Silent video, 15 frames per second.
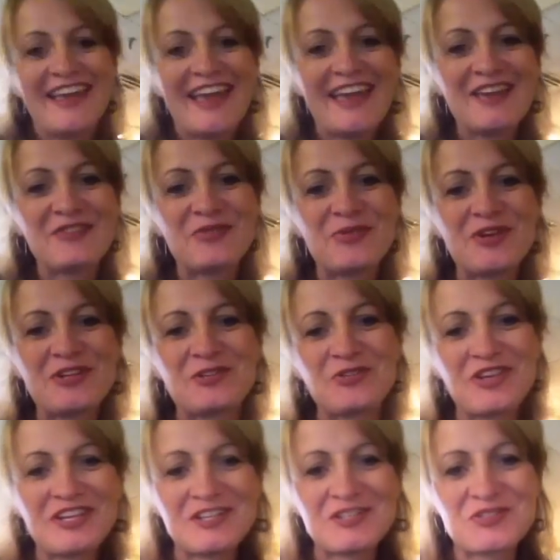Hey everyone,
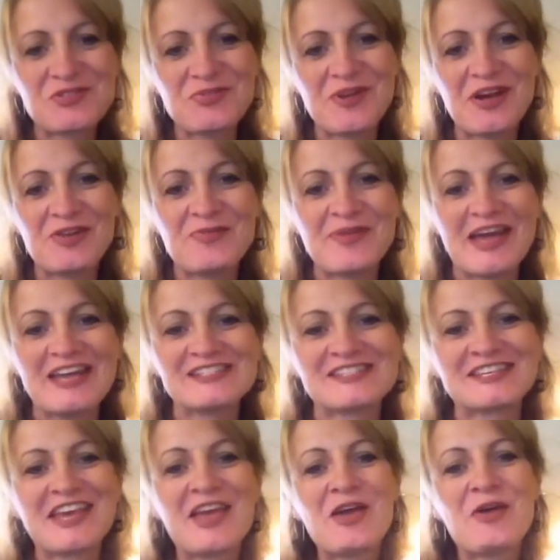greetings from Arabesque.
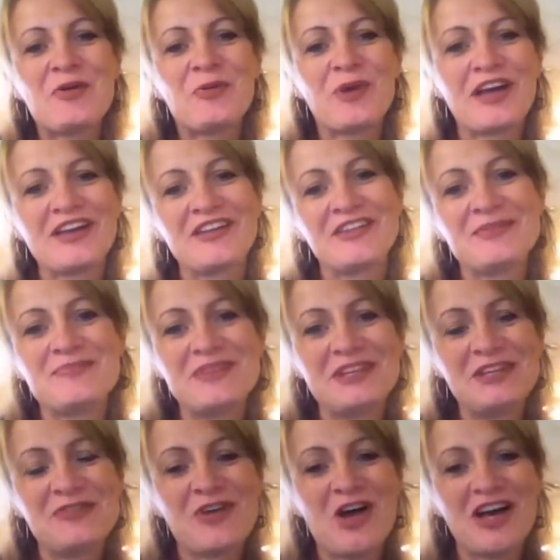Well, the middle
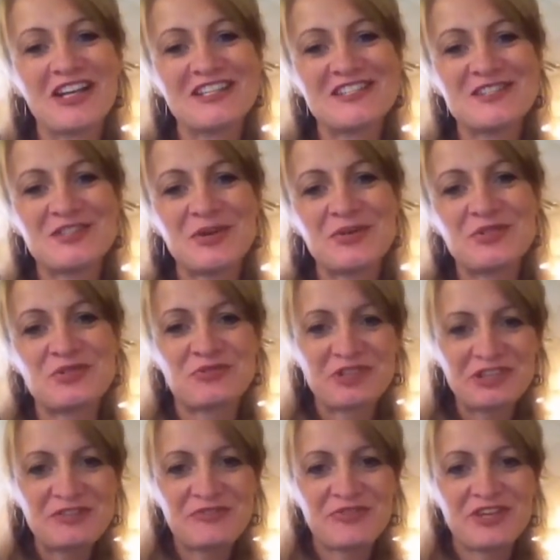of August is always a
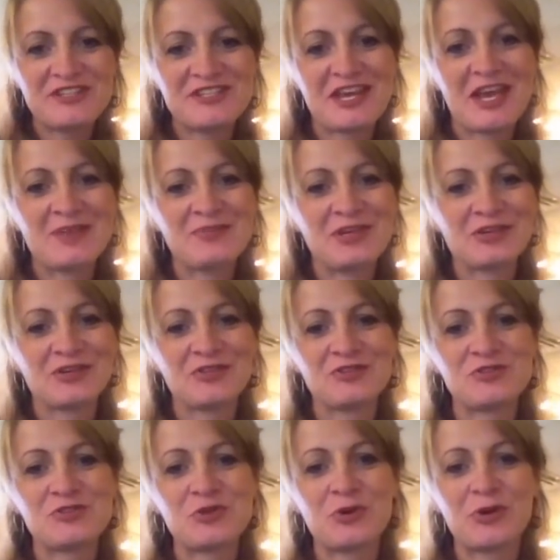really fun time here at the
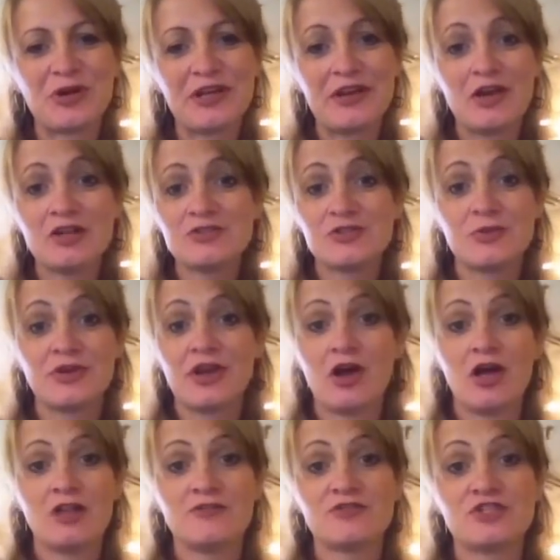store and also in
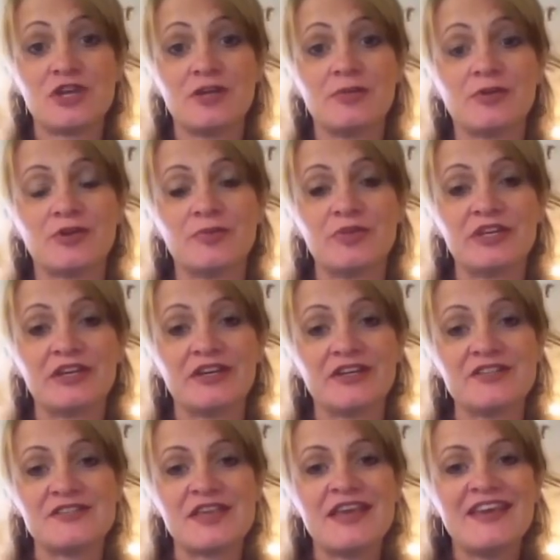all of Shelburne
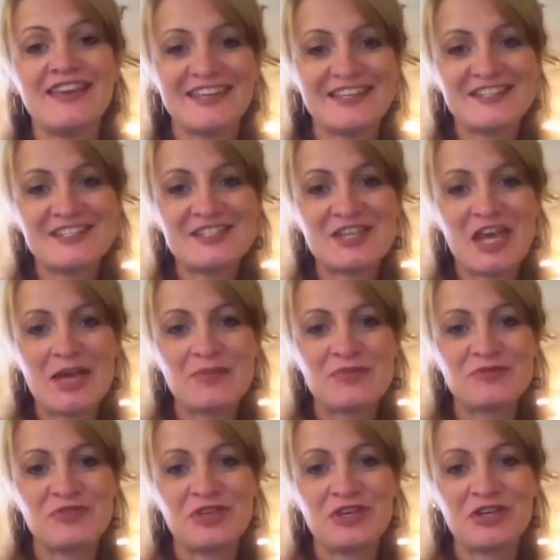because it is the time of
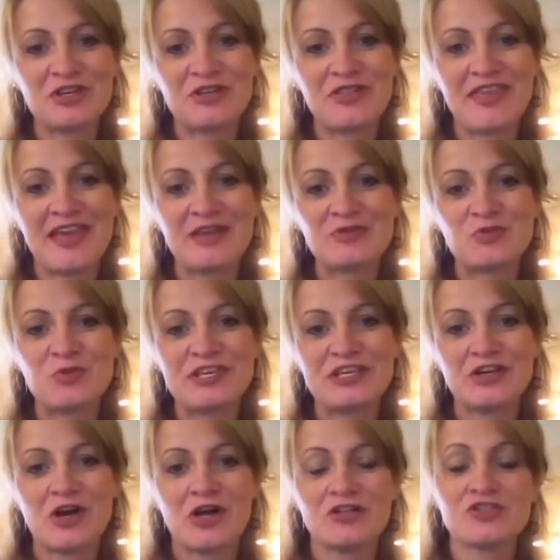year that we
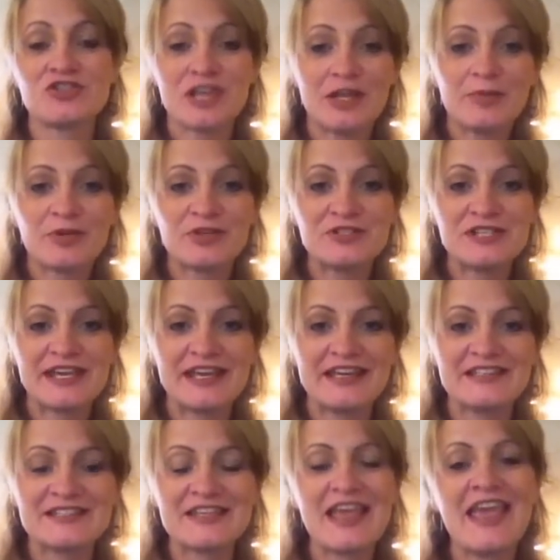call Shelburne Days.